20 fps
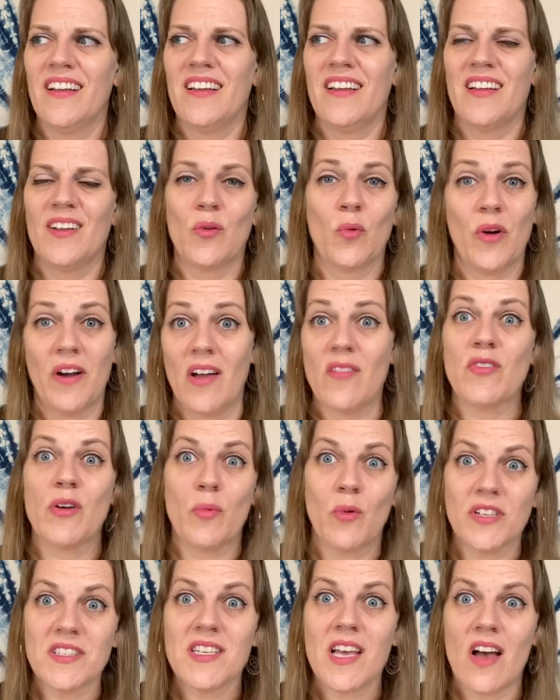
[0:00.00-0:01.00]
what
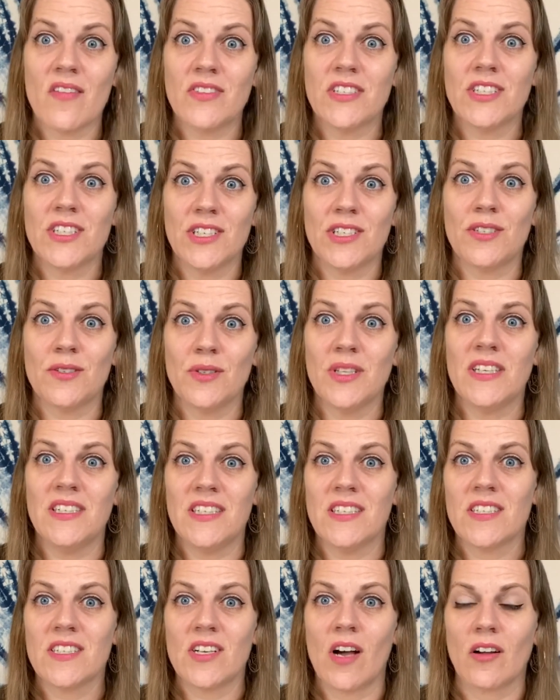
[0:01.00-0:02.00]
everyone's having to do that
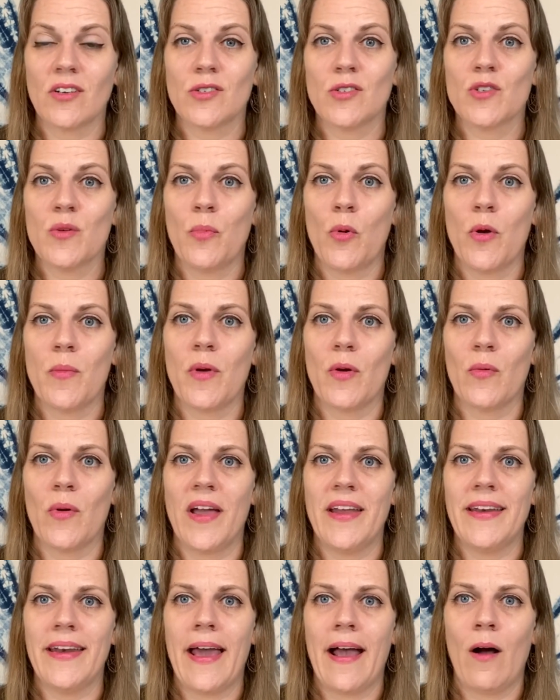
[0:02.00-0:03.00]
needs a doctor's appointment
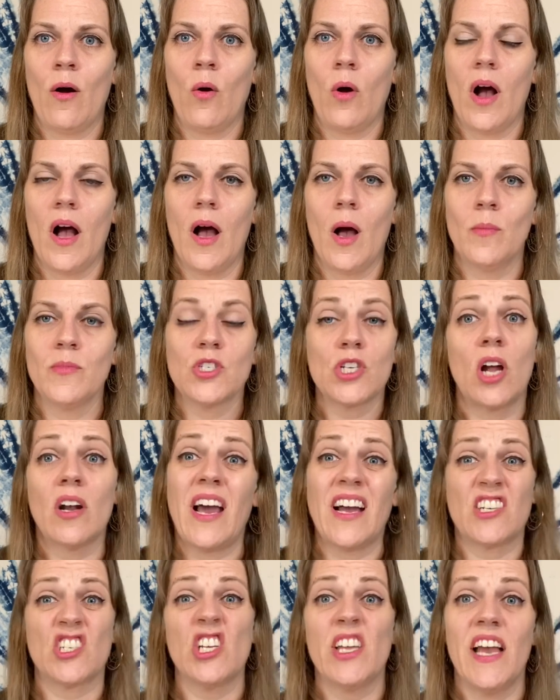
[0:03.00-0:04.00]
right now. Sean
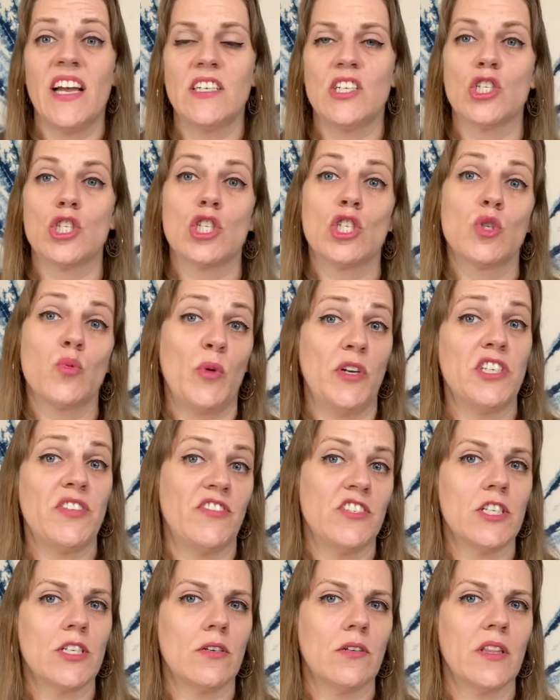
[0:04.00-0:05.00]
actually had to switch
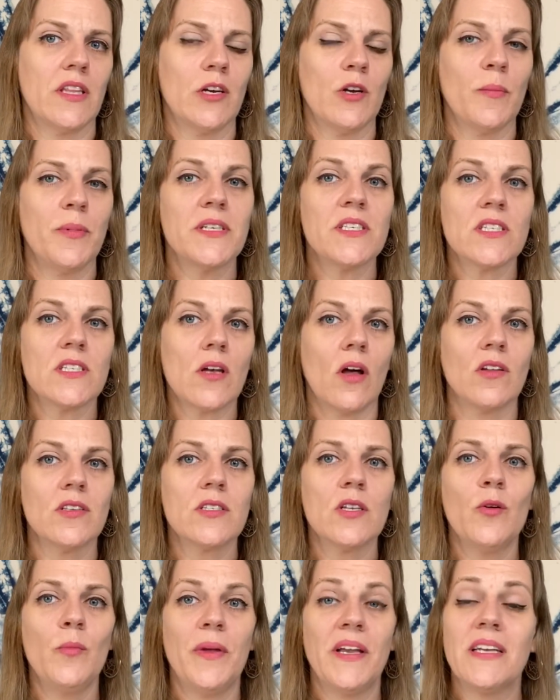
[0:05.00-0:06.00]
physical therapists
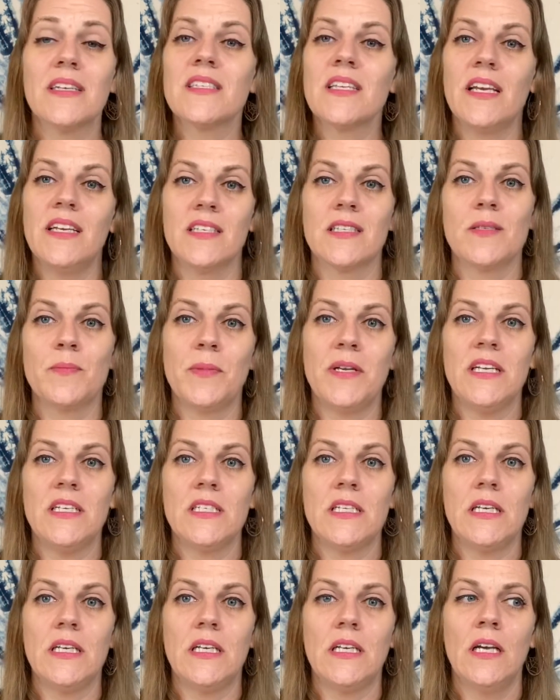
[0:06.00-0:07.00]
also because his
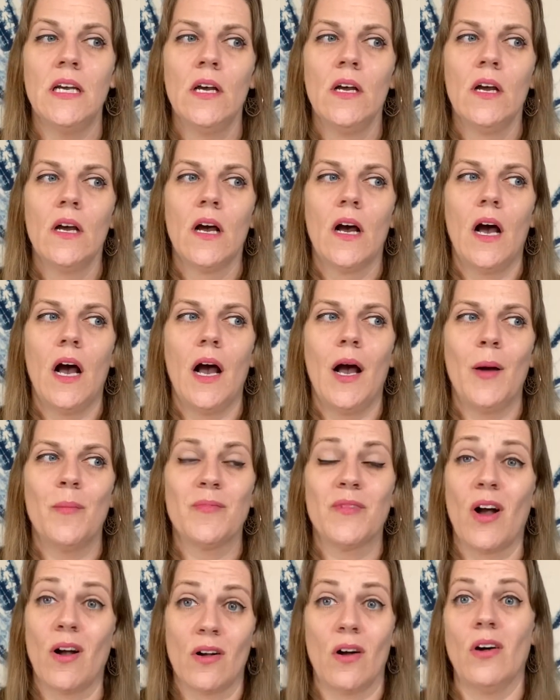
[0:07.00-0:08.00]
PT
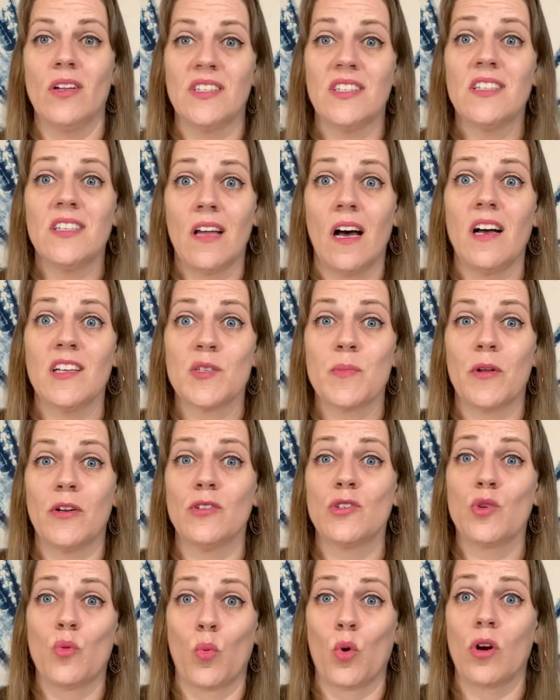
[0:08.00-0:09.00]
got called into the hospital
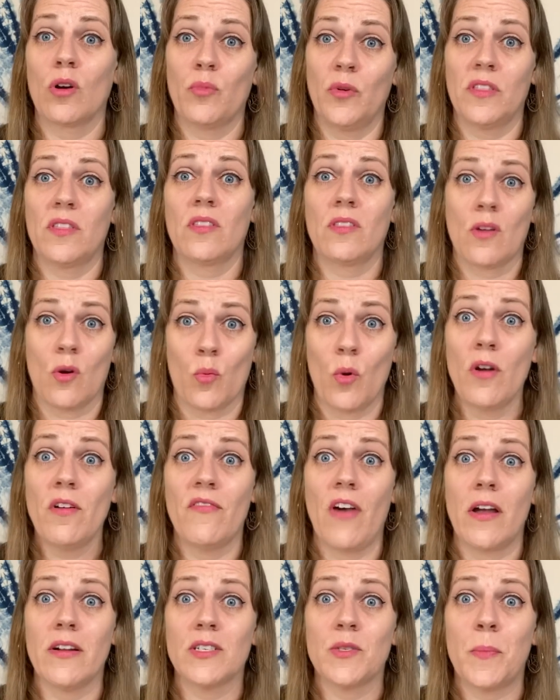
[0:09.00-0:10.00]
to work with
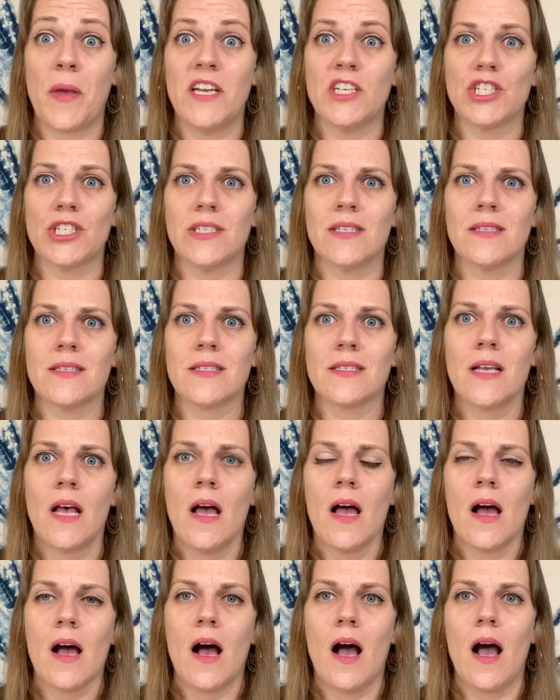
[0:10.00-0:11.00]
coronavirus patients.
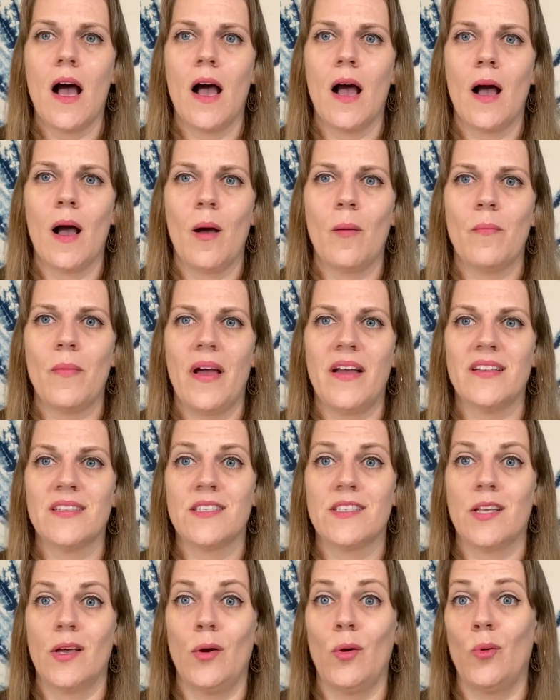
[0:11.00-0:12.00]
And
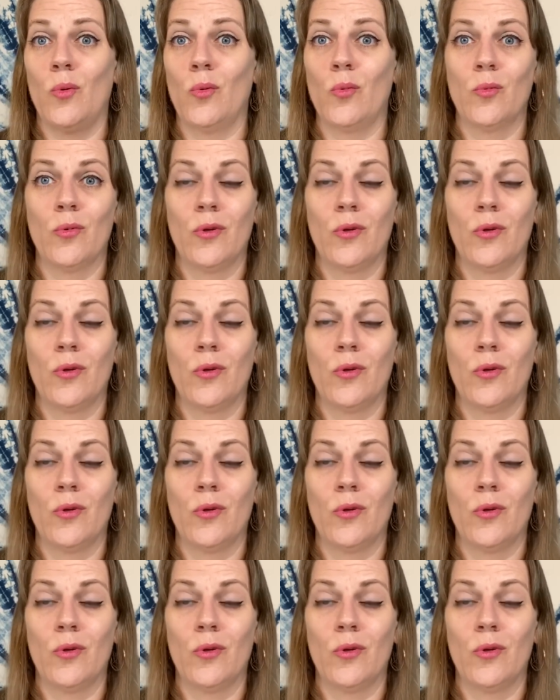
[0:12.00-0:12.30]
so,